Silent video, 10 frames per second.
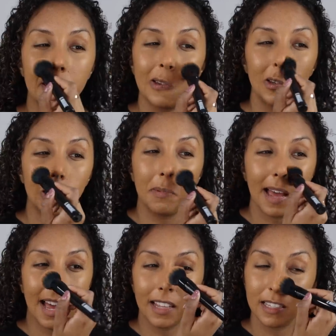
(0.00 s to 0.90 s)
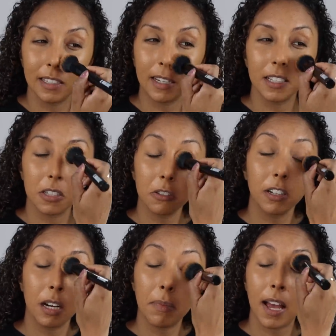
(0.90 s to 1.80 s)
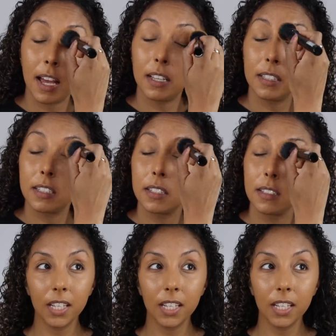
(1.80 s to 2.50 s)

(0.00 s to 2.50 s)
YouTube ads and Instagram ads.